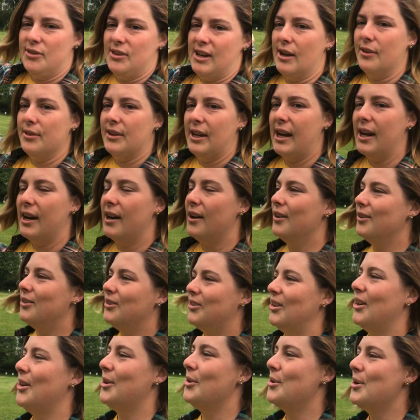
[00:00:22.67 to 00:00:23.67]
down there,
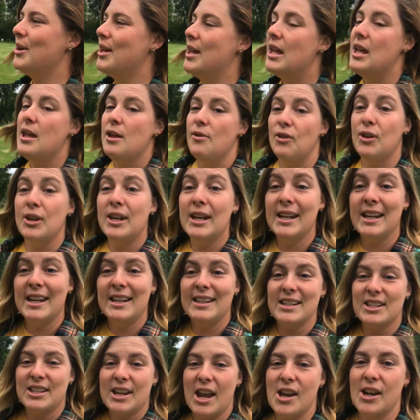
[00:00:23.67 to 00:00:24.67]
so if you didn't get
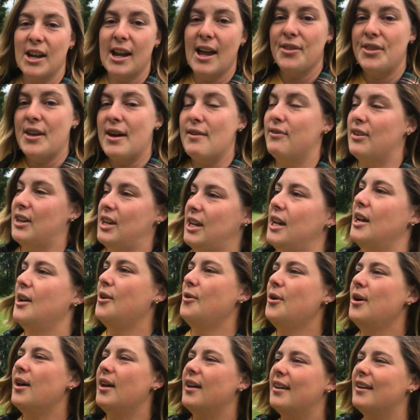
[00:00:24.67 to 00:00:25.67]
to check out that
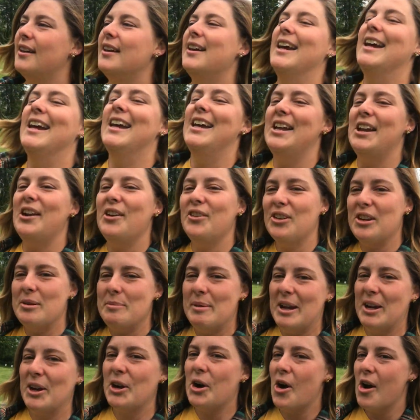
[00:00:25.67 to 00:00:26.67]
video, there's gonna
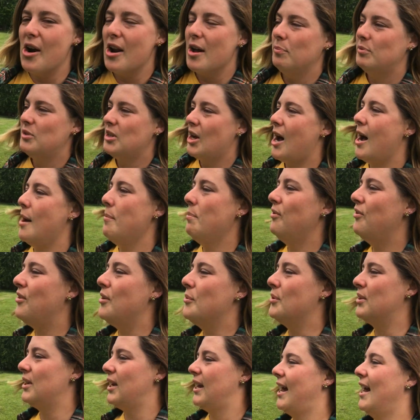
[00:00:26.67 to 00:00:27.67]
be a card up top if you
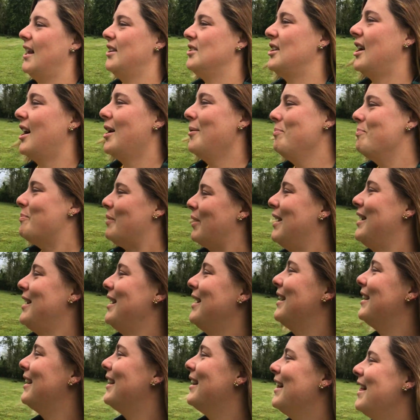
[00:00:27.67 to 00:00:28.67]
wanna catch up, but
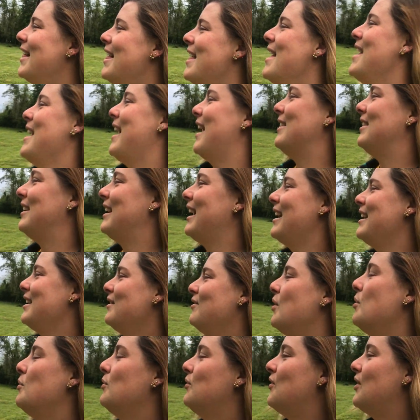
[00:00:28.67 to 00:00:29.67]
at the end of
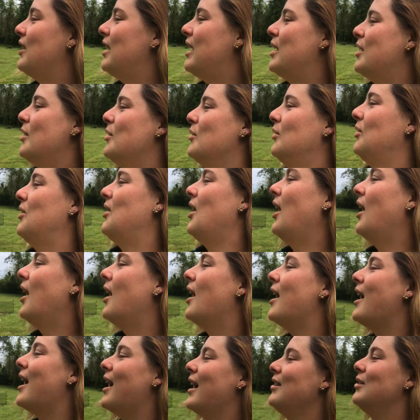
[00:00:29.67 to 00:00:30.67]
those videos,
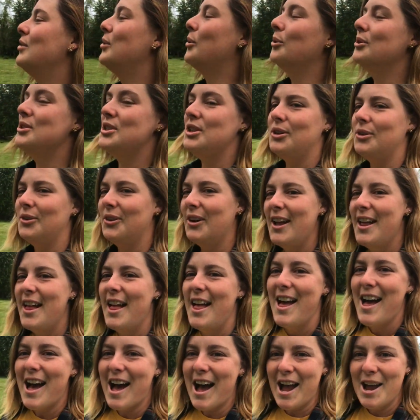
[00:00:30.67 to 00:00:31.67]
I told you
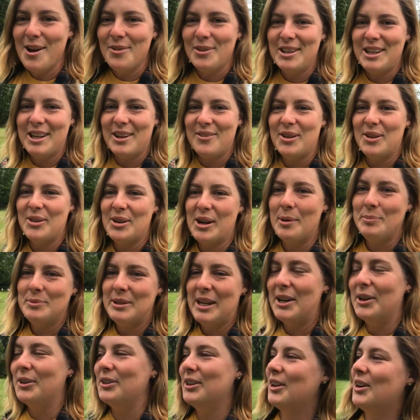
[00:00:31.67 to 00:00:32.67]
I would give you an
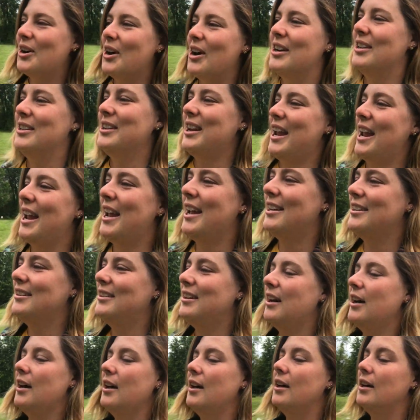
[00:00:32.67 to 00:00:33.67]
update on the garden, and
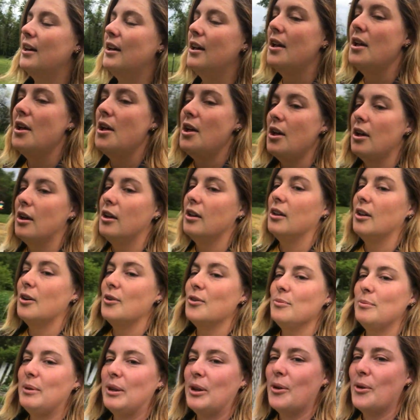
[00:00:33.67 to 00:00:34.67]
lo
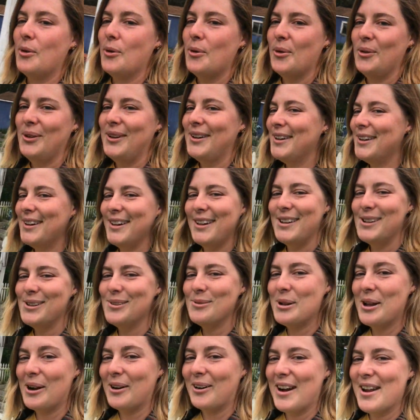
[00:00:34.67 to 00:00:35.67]
and behold,
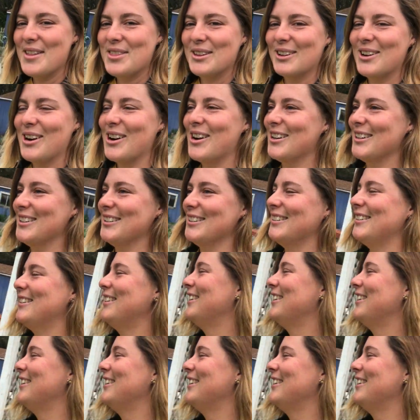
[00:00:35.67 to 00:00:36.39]
we are at the garden.